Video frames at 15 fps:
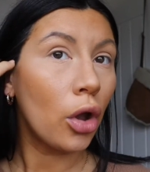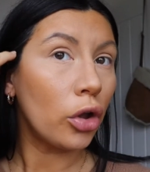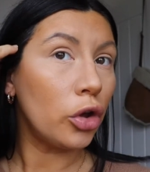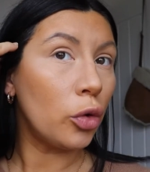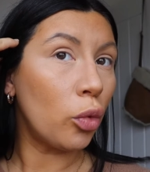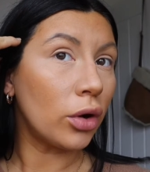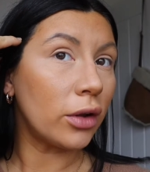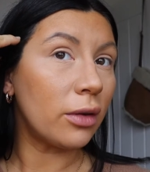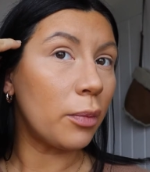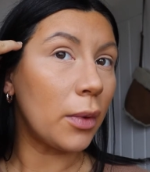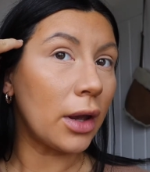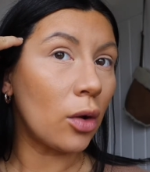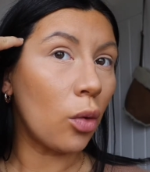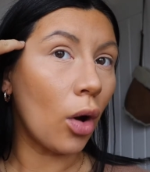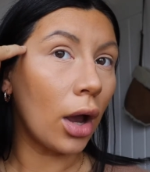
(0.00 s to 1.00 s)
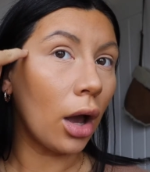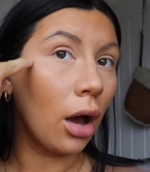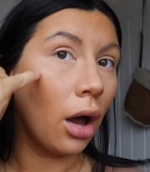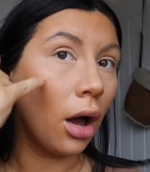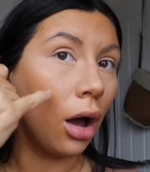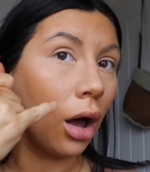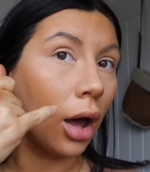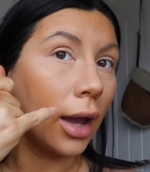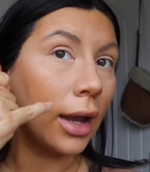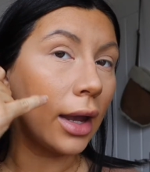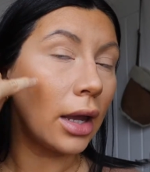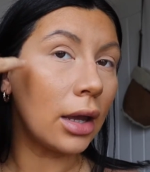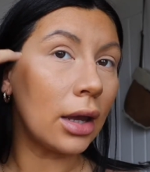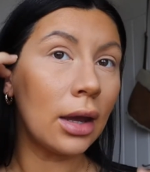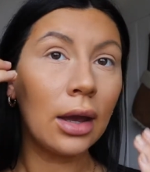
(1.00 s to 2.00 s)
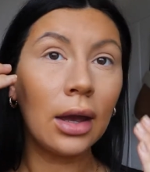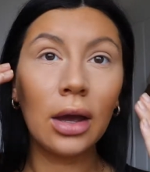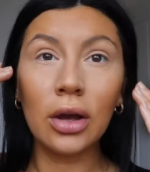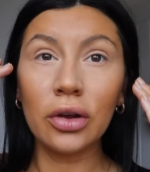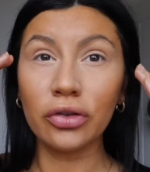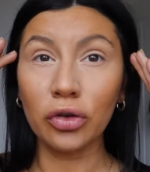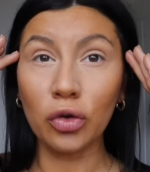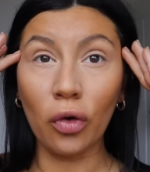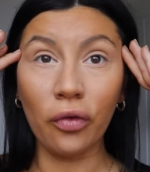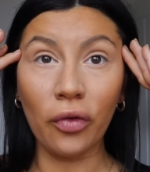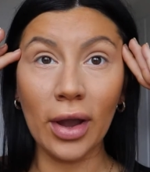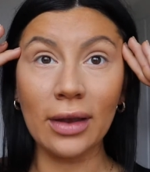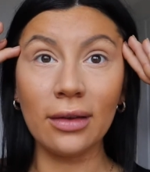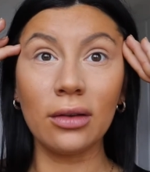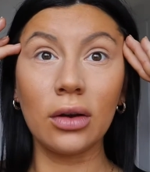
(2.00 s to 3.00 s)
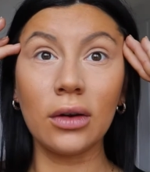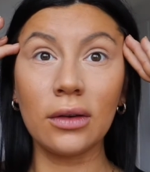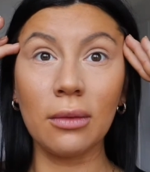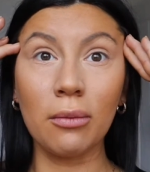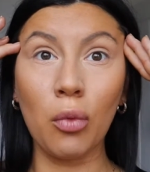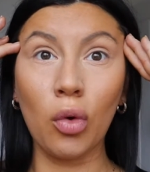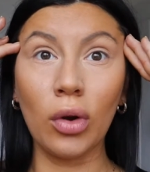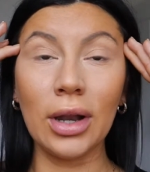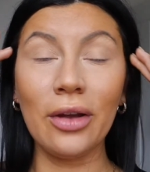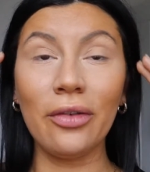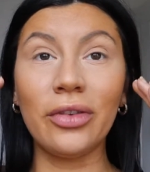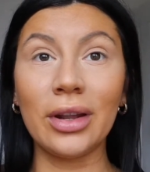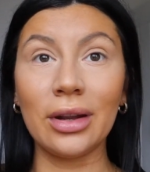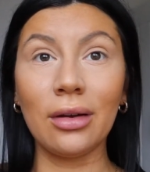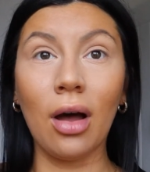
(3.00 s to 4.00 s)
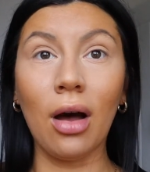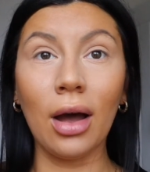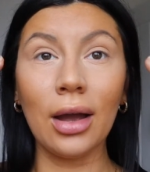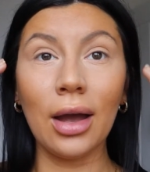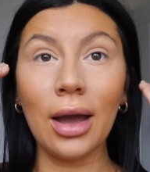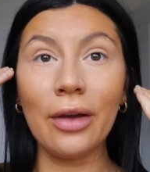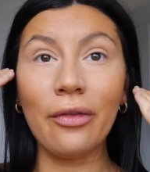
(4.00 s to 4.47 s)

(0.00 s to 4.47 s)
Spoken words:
You want it to be quite high so your face looks more lifted and higher.